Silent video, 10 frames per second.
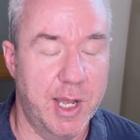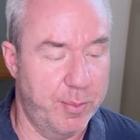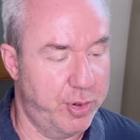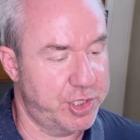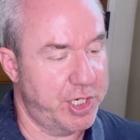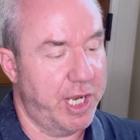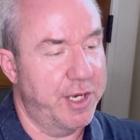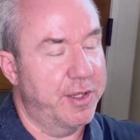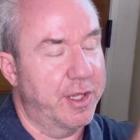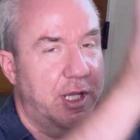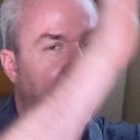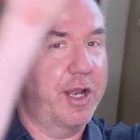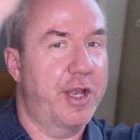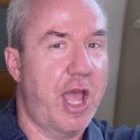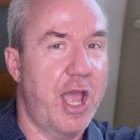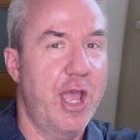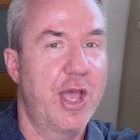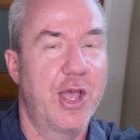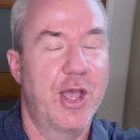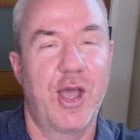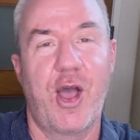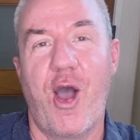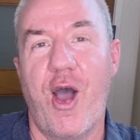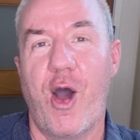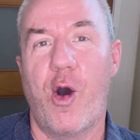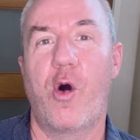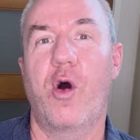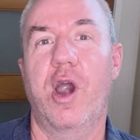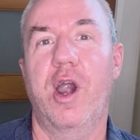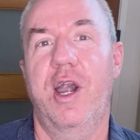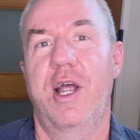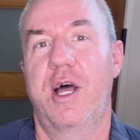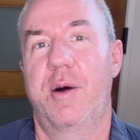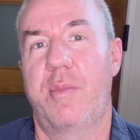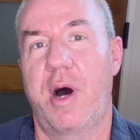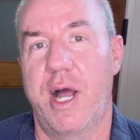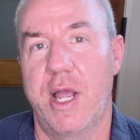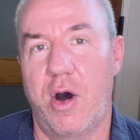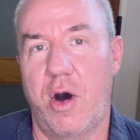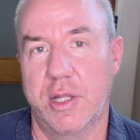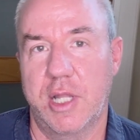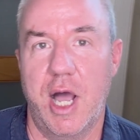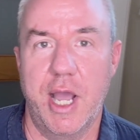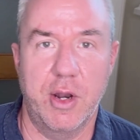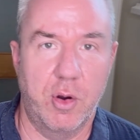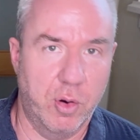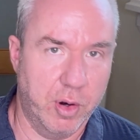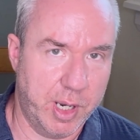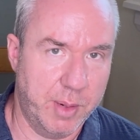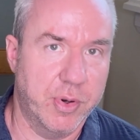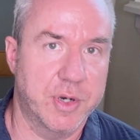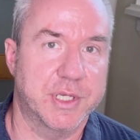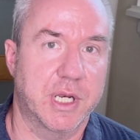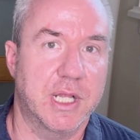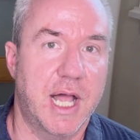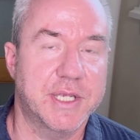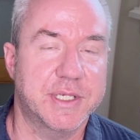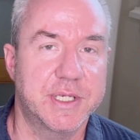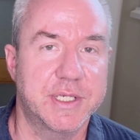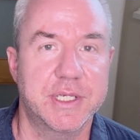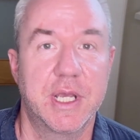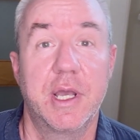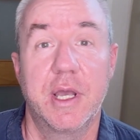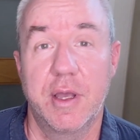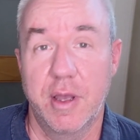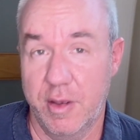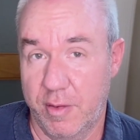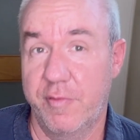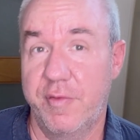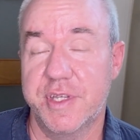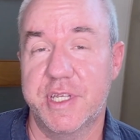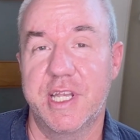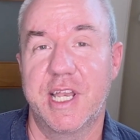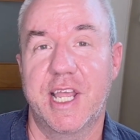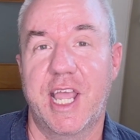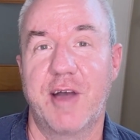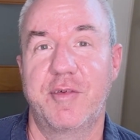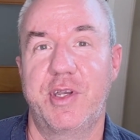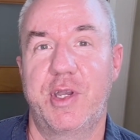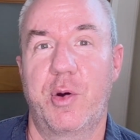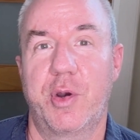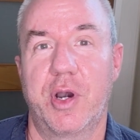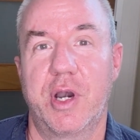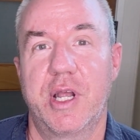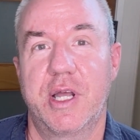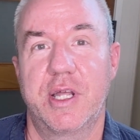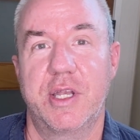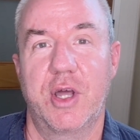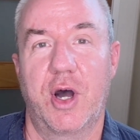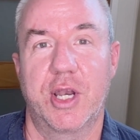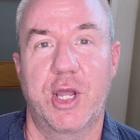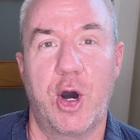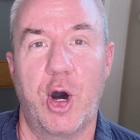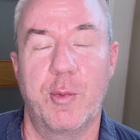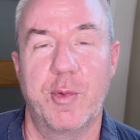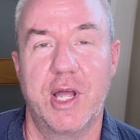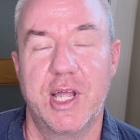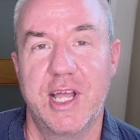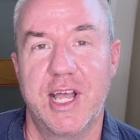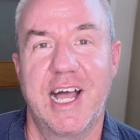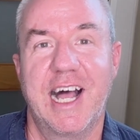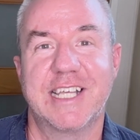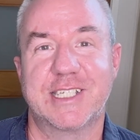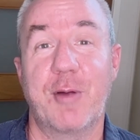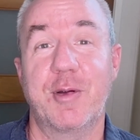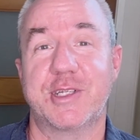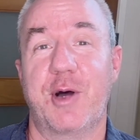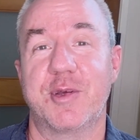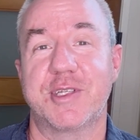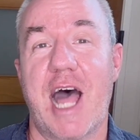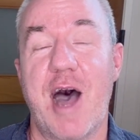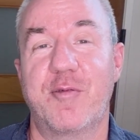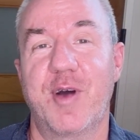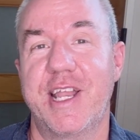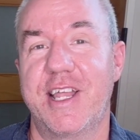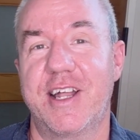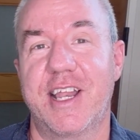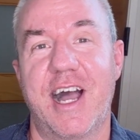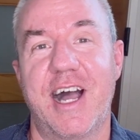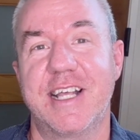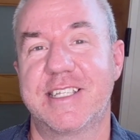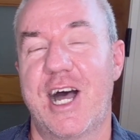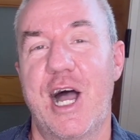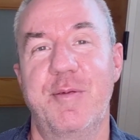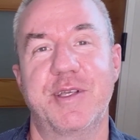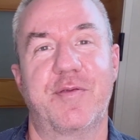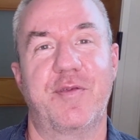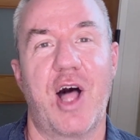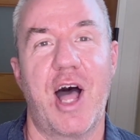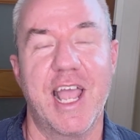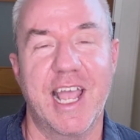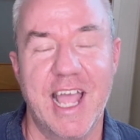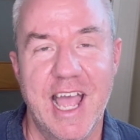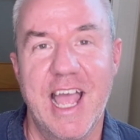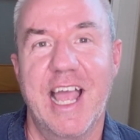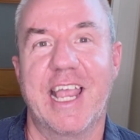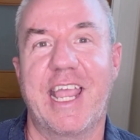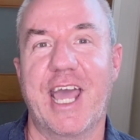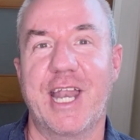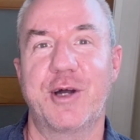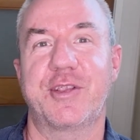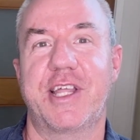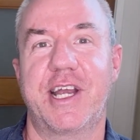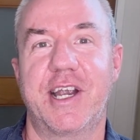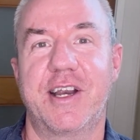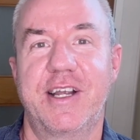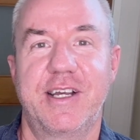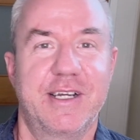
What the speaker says: into the light of day, or my online or in-person classes, visit kevindonor.com. Summer is almost halfway done, guys. Time is flying. Get out there.